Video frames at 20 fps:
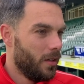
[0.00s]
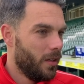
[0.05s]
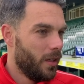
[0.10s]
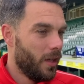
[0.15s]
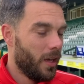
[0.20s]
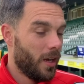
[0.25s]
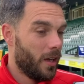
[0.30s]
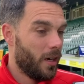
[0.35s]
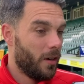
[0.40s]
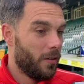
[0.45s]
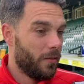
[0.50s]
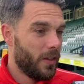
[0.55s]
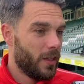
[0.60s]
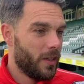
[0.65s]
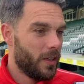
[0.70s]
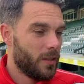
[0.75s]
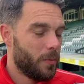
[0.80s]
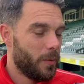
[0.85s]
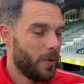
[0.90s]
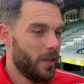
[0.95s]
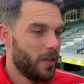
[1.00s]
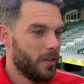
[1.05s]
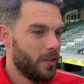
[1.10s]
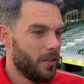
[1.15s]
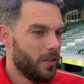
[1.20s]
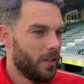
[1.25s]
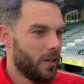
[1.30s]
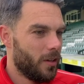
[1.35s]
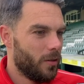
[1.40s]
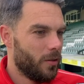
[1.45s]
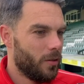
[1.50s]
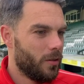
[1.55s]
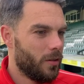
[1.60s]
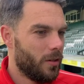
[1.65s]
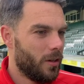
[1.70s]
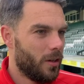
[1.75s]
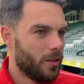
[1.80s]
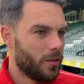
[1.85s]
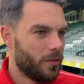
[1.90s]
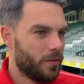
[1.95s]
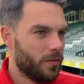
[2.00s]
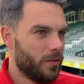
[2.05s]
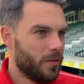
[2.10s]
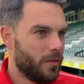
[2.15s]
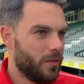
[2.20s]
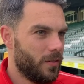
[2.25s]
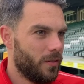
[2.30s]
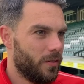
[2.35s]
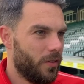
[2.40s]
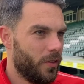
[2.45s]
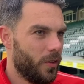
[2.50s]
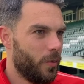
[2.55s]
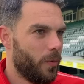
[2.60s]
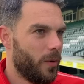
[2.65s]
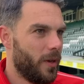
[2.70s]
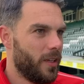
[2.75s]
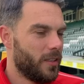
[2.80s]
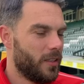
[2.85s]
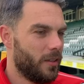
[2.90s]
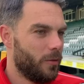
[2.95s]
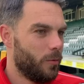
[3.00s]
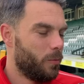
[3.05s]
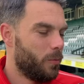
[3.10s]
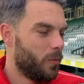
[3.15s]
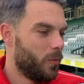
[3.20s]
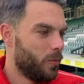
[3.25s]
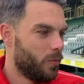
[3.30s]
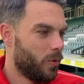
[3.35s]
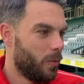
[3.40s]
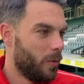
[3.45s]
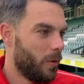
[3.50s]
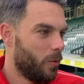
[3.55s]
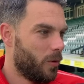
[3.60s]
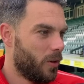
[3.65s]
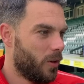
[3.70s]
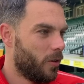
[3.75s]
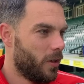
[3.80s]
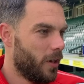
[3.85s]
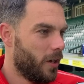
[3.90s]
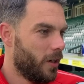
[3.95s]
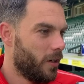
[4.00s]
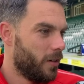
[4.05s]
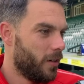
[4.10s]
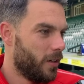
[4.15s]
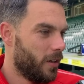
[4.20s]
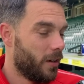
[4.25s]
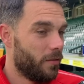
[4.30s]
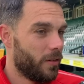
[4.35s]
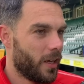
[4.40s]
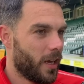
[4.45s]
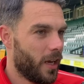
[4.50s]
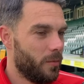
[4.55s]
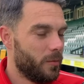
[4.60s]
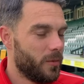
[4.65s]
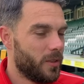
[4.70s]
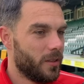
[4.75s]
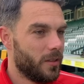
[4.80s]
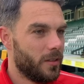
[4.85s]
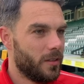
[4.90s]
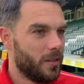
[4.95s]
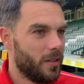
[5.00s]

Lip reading: Yeah, and I think it's been, you know, last few weeks it probably would have gone in other games,